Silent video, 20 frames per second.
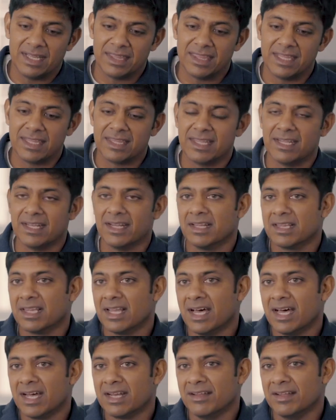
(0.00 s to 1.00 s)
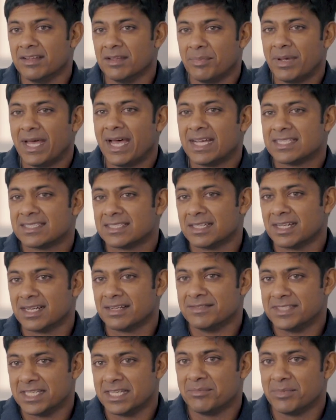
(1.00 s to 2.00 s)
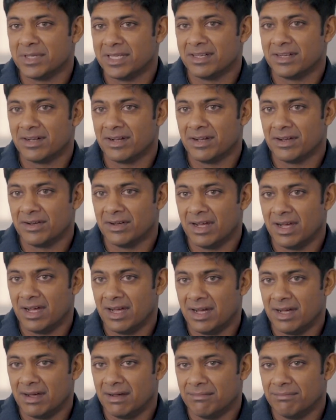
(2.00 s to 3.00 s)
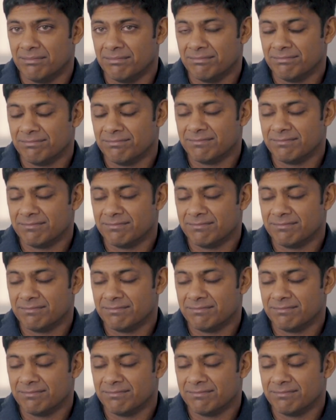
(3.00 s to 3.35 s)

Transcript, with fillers: I think that a lot in the past, a lot of Zambian um,